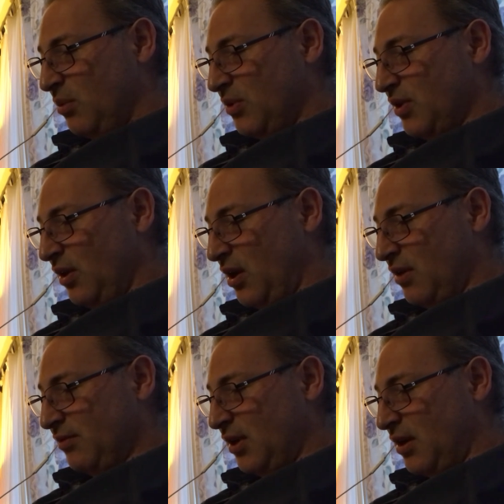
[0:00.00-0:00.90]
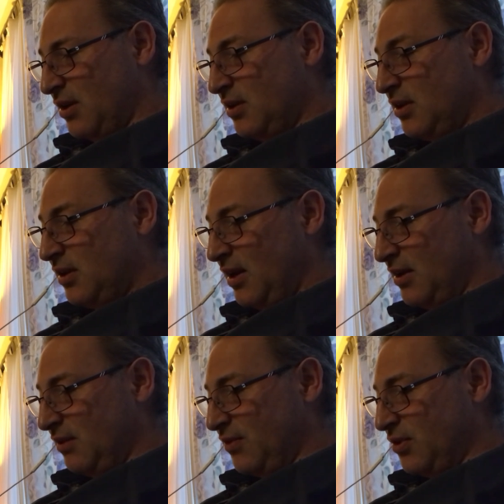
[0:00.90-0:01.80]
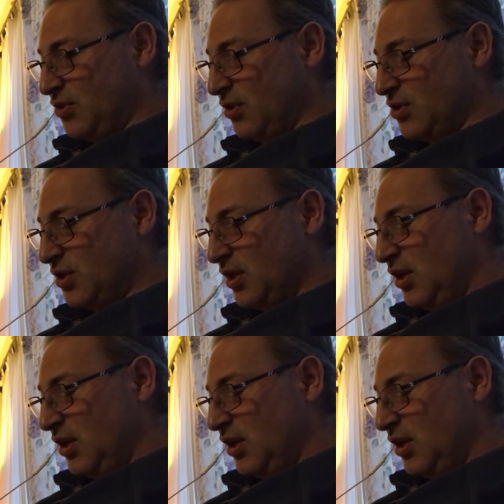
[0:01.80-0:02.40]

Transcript: with the law of God and of the Church.